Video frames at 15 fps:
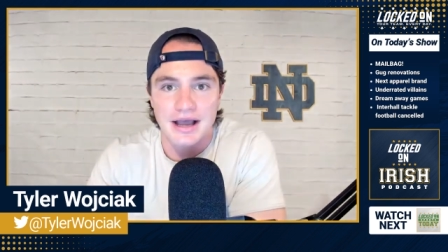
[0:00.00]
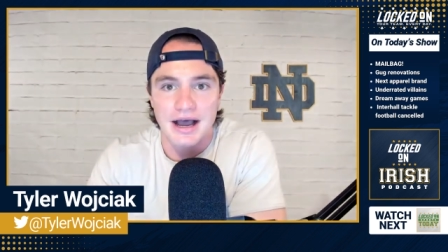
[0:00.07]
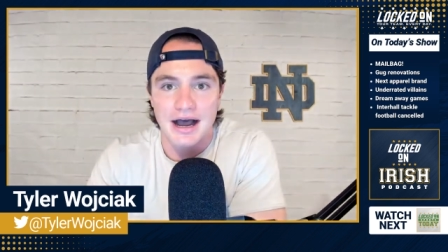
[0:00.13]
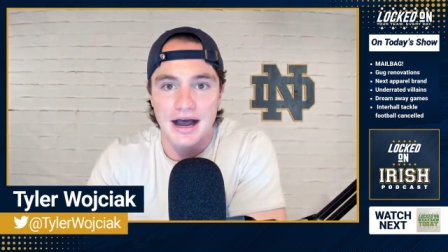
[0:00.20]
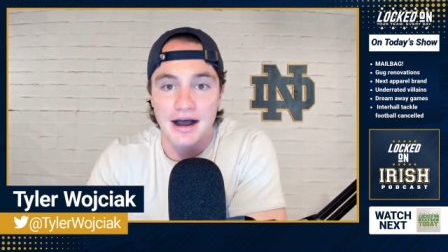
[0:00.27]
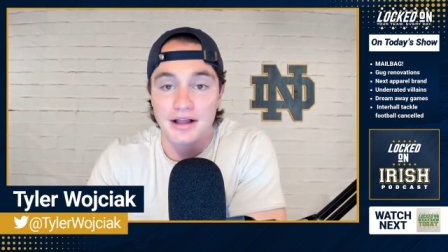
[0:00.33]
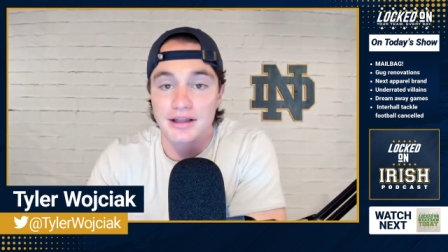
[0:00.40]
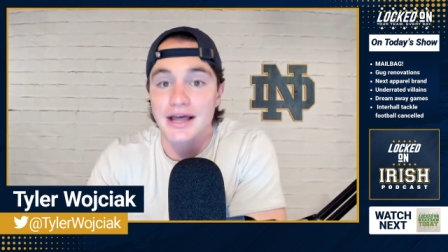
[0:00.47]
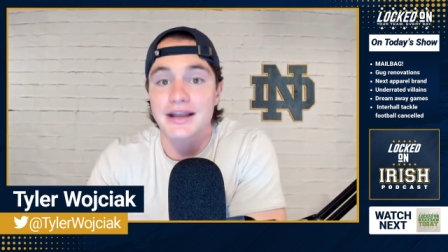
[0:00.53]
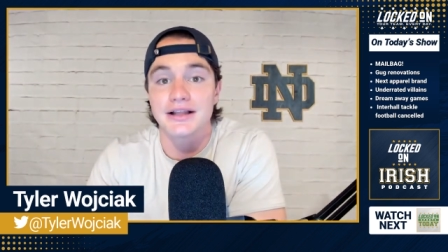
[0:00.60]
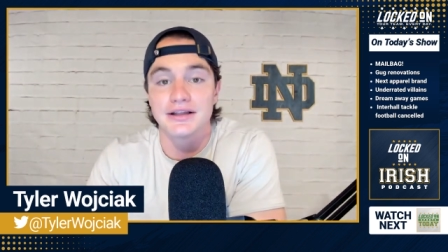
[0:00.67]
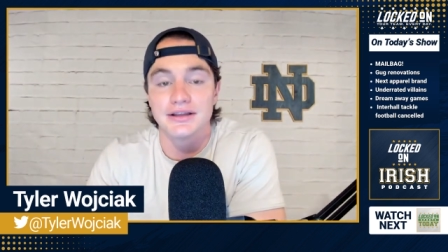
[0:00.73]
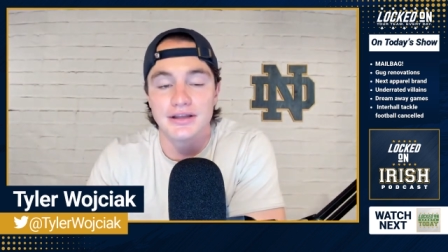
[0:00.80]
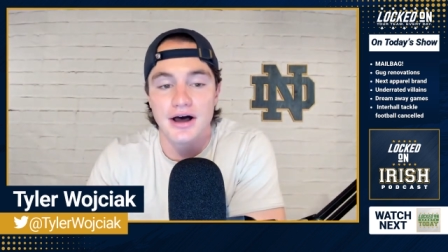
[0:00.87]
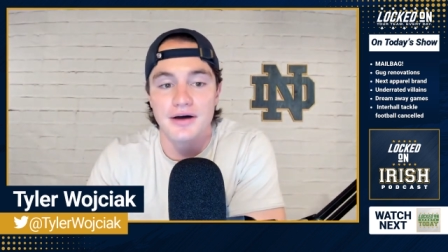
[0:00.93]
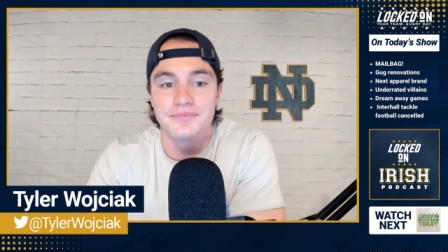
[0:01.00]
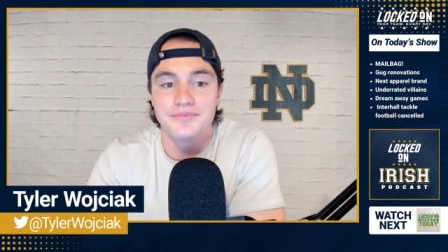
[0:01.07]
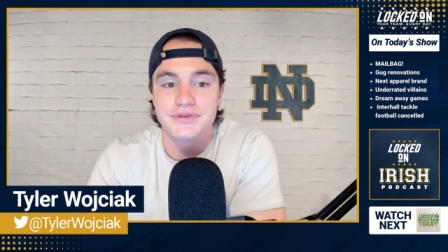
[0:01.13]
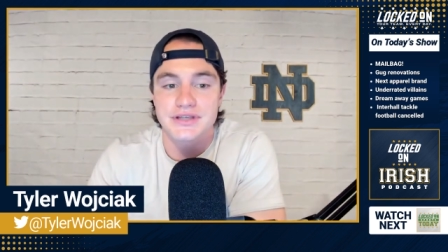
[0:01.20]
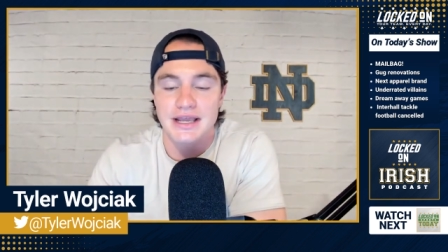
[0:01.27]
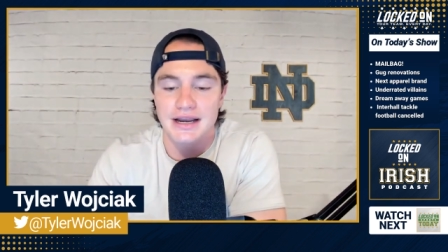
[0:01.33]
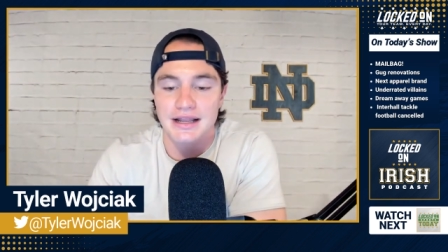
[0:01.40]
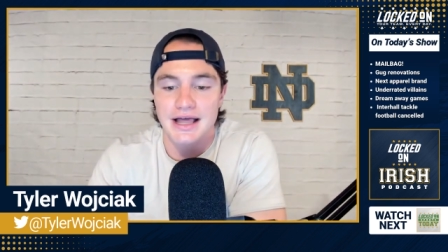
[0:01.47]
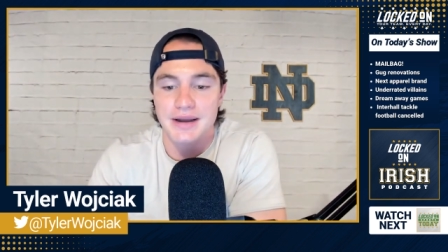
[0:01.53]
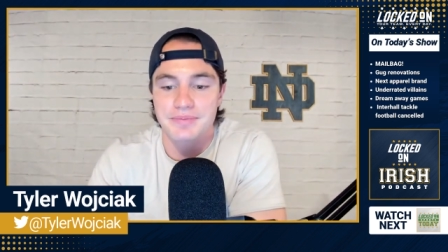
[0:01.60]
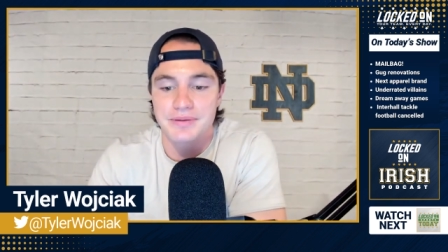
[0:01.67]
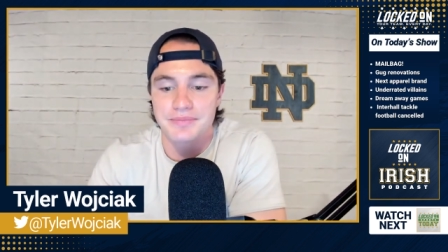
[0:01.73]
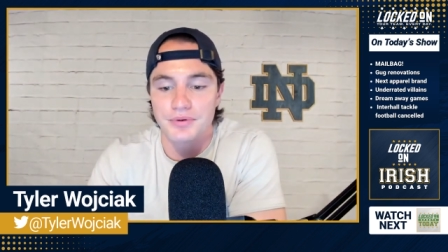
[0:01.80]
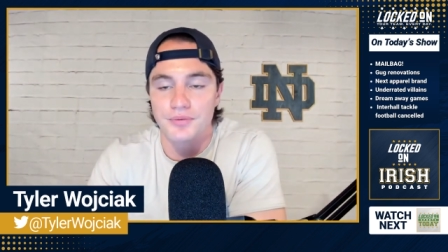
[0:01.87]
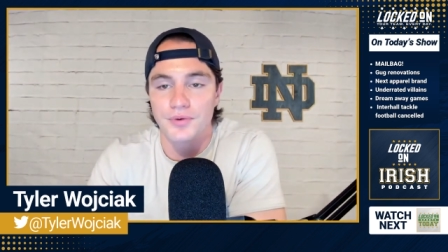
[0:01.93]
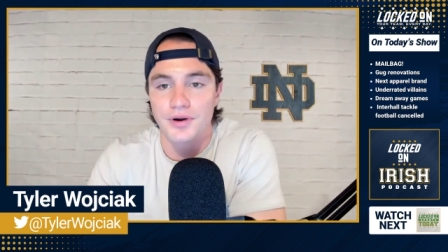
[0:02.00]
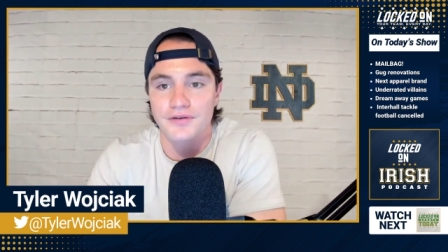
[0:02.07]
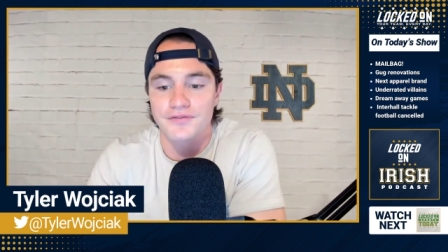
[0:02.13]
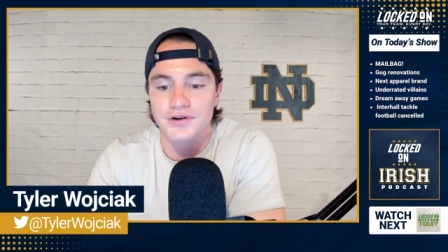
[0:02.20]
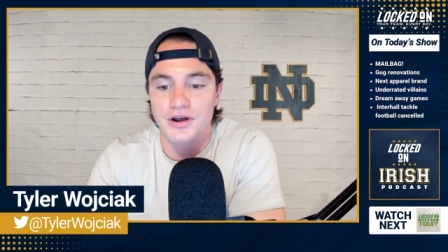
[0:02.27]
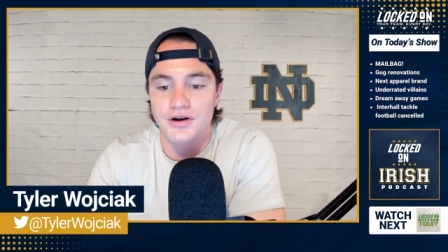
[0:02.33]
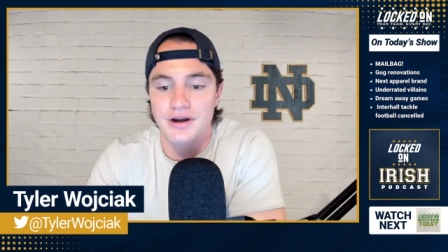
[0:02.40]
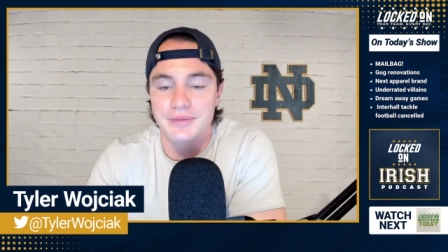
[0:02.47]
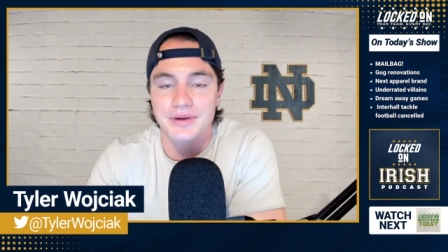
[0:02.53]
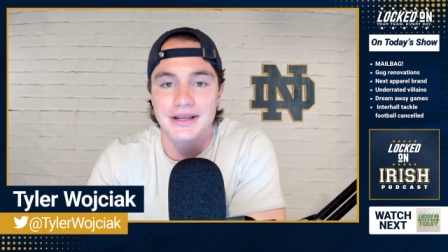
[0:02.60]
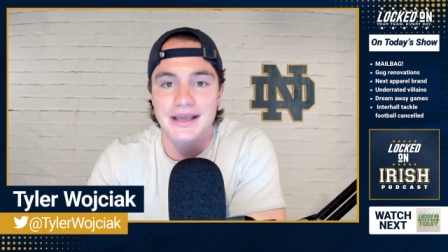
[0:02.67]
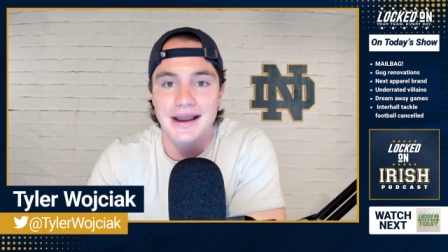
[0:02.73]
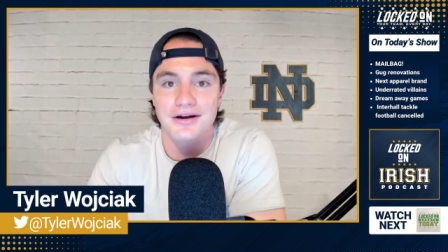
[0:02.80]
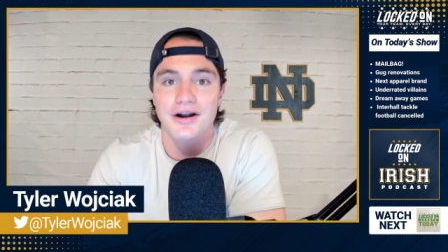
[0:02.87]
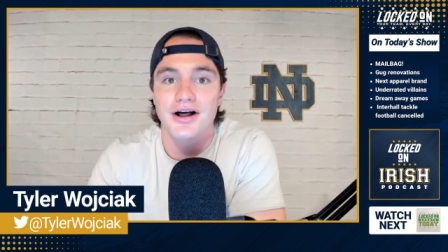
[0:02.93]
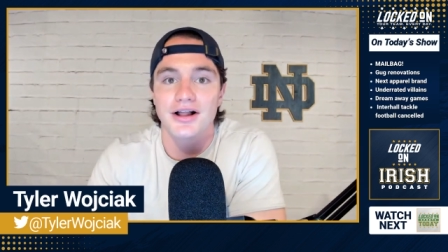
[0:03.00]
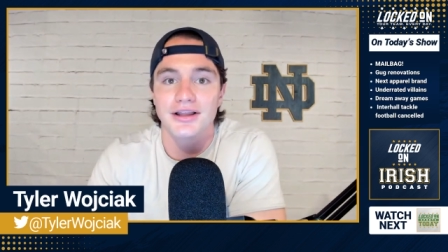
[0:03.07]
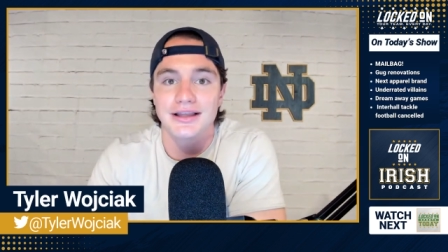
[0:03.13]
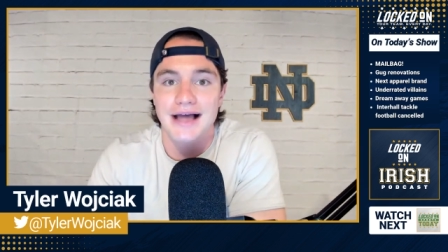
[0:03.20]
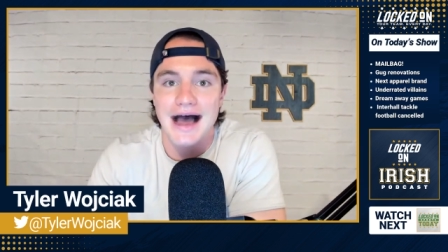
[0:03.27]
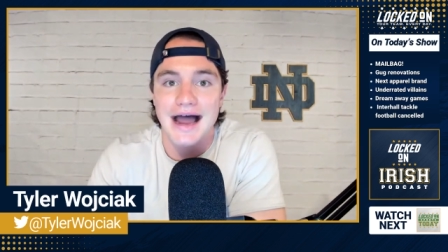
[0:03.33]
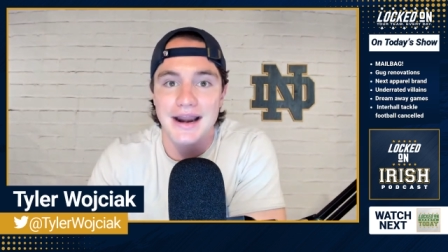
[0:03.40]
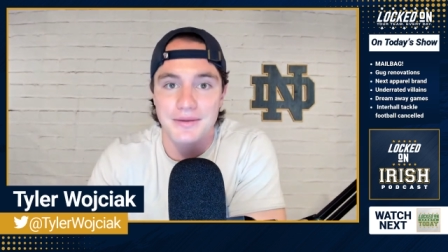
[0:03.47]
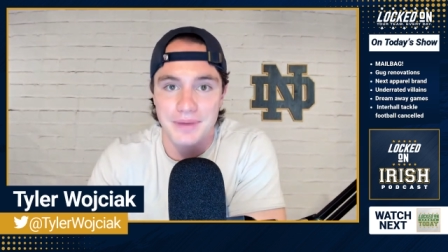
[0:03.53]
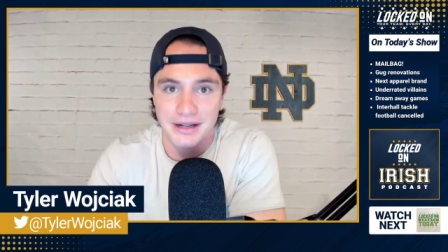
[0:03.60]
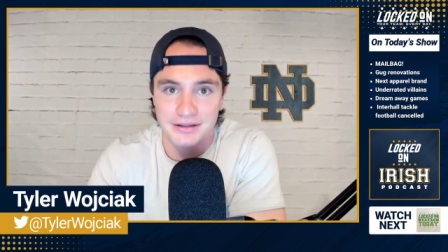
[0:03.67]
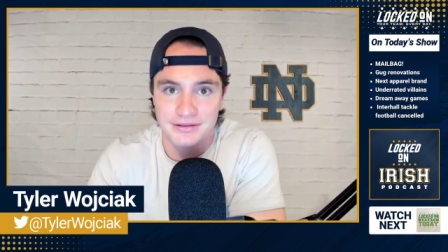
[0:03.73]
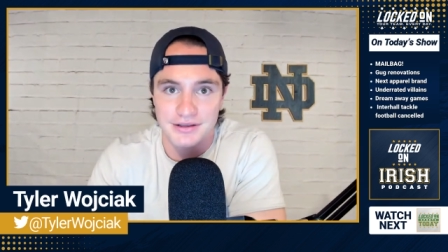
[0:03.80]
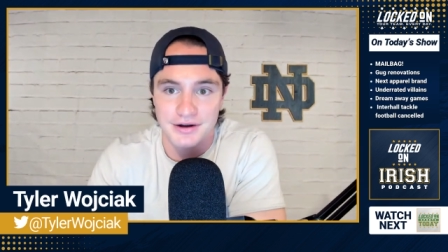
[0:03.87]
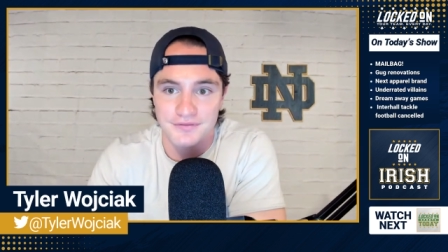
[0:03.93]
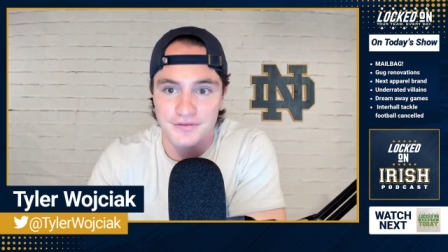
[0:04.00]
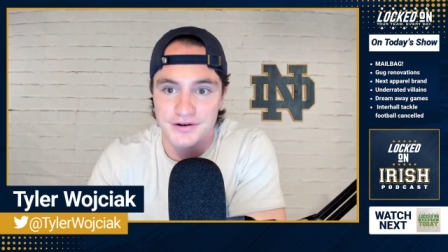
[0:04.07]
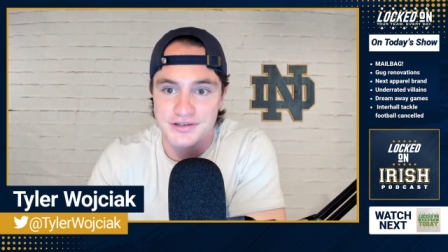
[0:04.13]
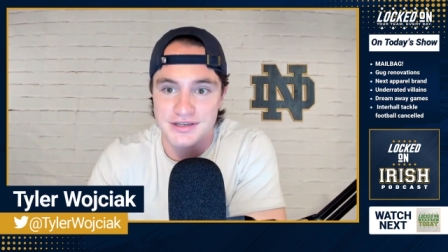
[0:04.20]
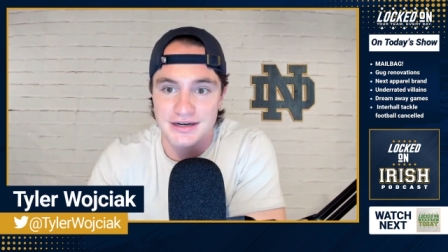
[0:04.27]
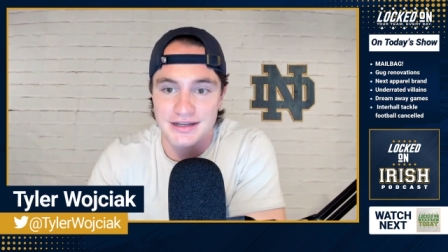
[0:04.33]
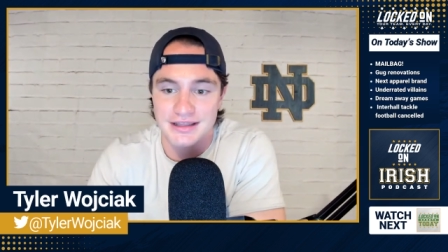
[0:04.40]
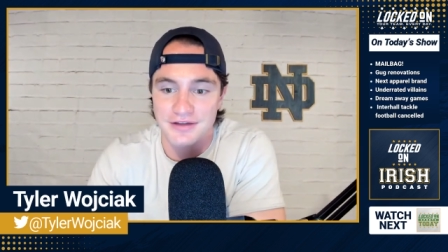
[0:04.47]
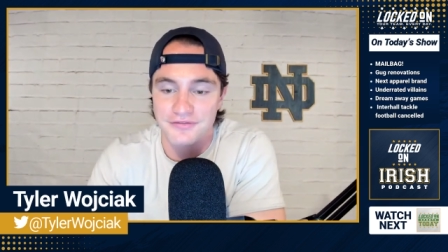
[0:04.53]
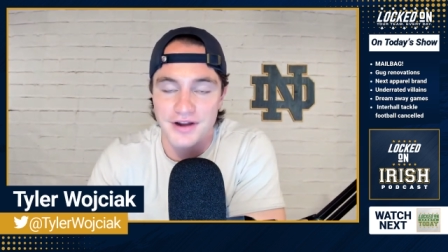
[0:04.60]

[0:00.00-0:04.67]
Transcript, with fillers: Uh, a lot of alums and a lot of people who work for Notre Dame and care a lot about the university that,